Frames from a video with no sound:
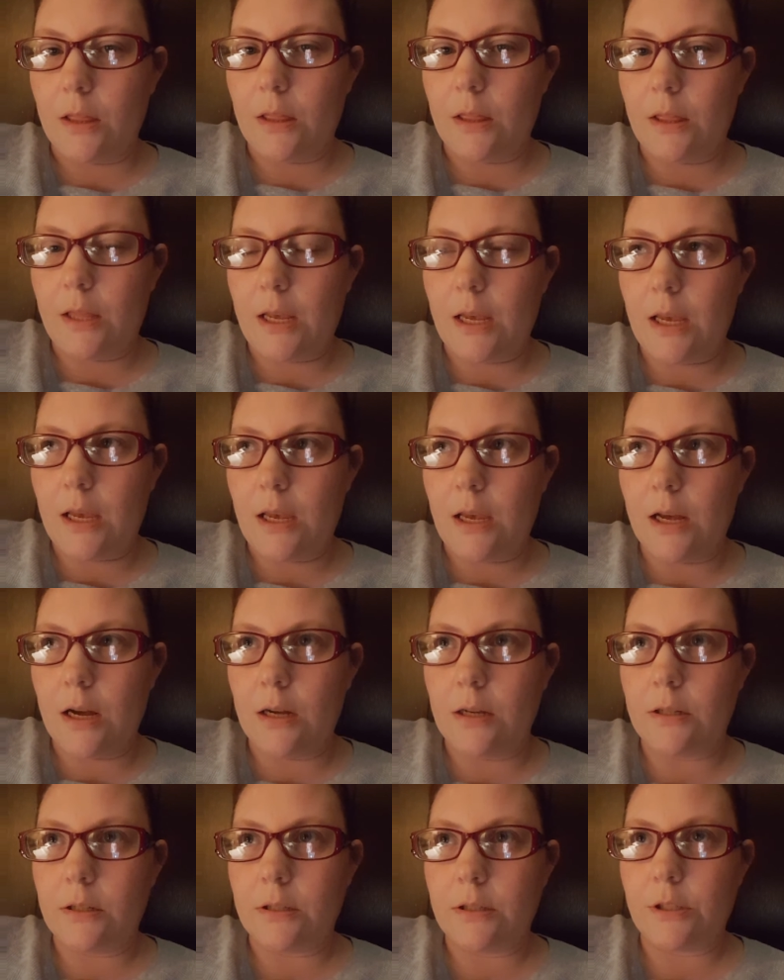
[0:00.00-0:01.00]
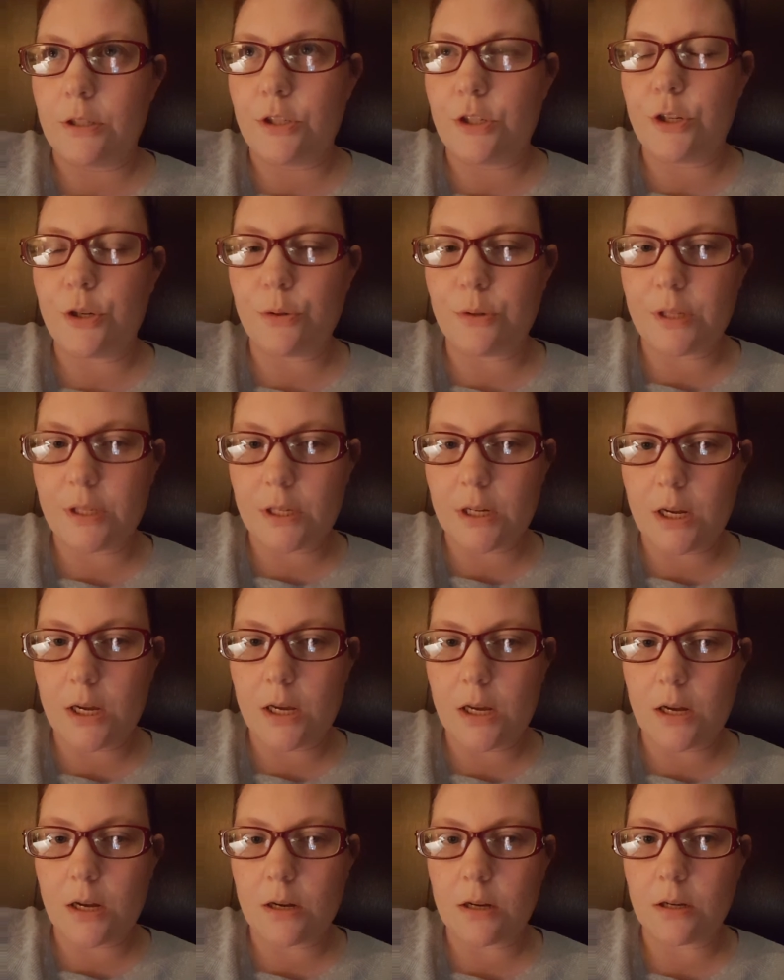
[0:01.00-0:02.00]
The
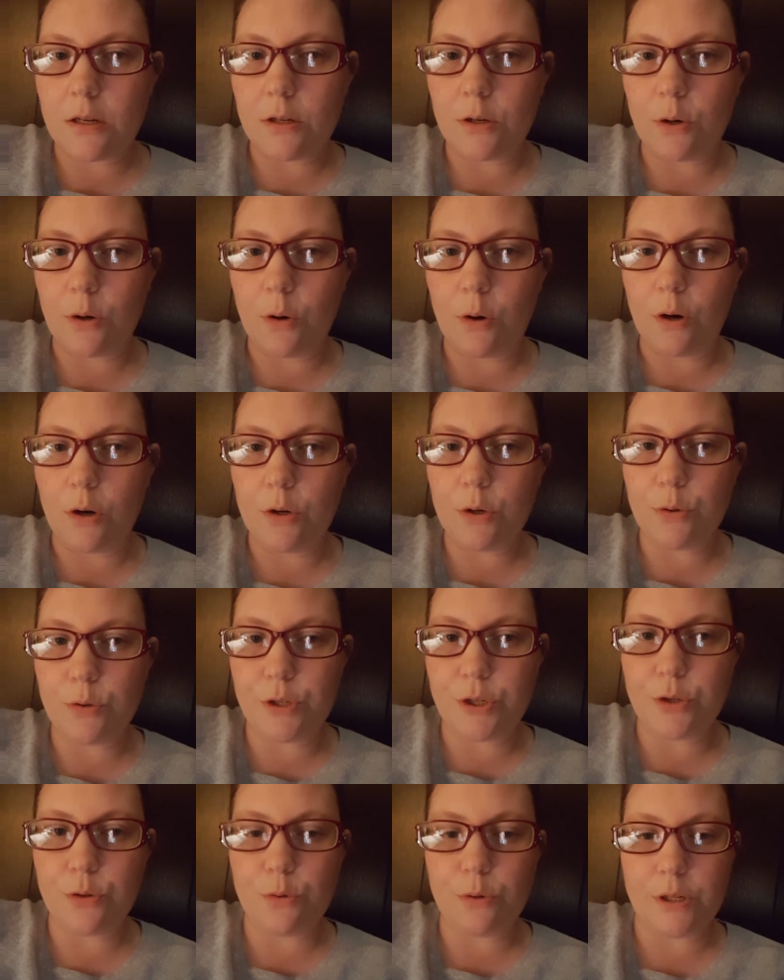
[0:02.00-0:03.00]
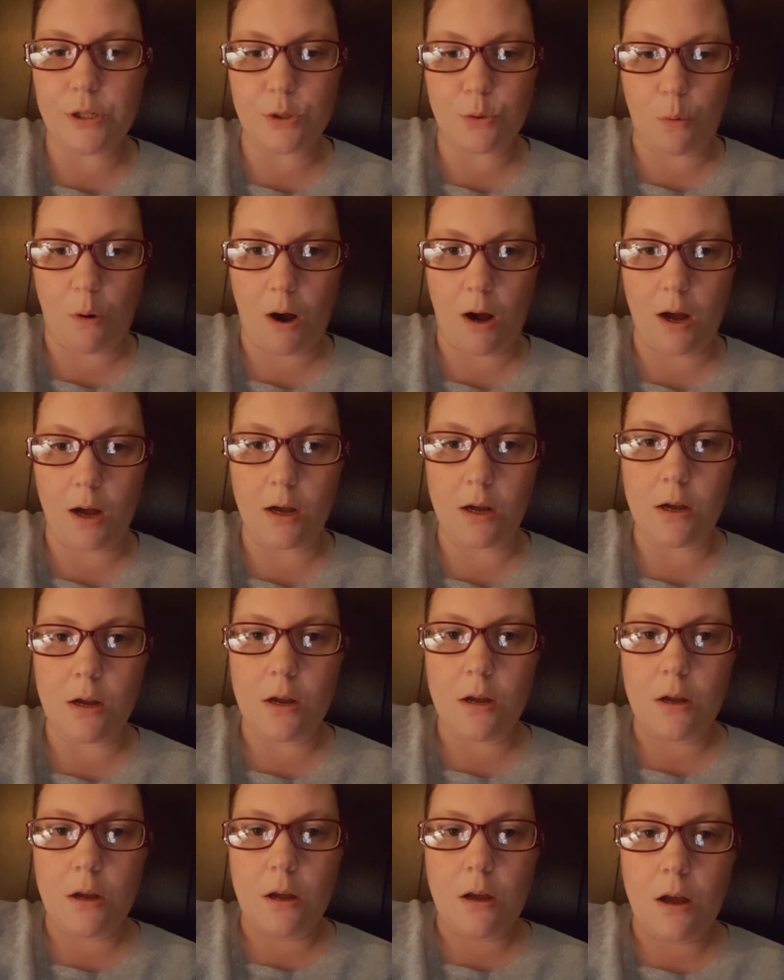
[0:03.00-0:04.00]
Tutsi, Hutu, and Twa
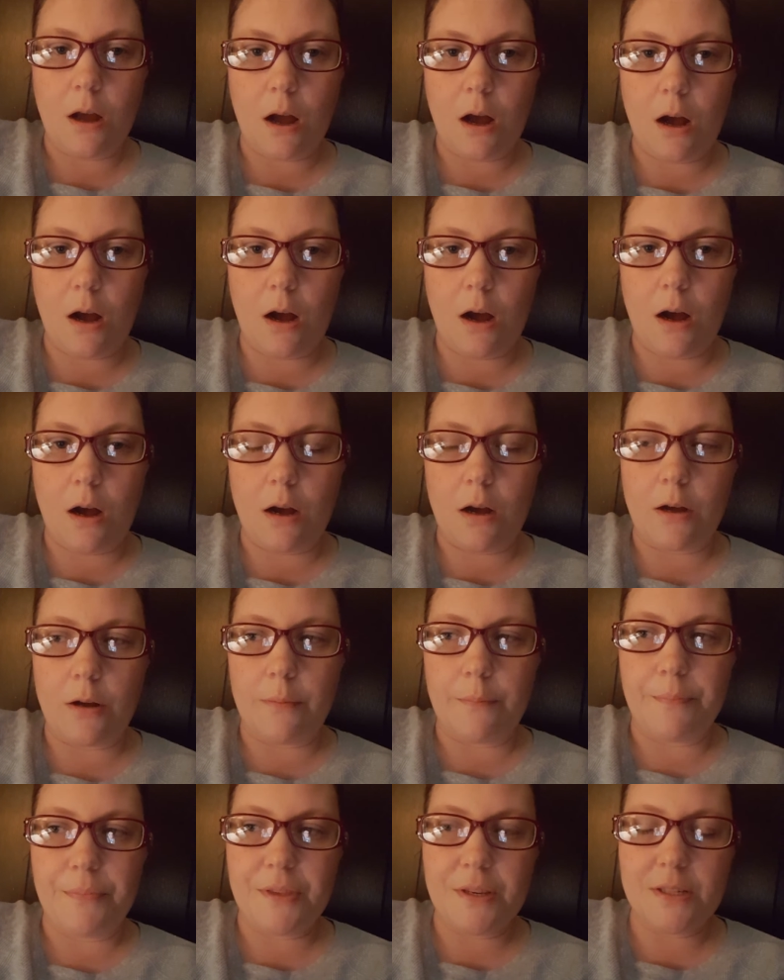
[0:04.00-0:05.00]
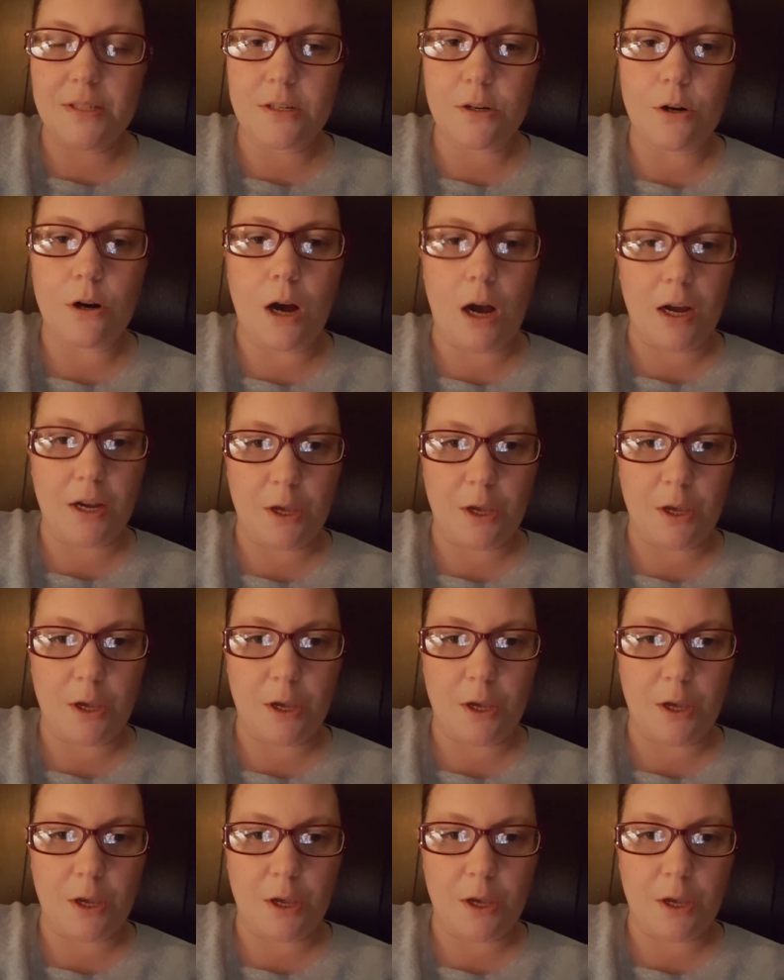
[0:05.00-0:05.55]
are still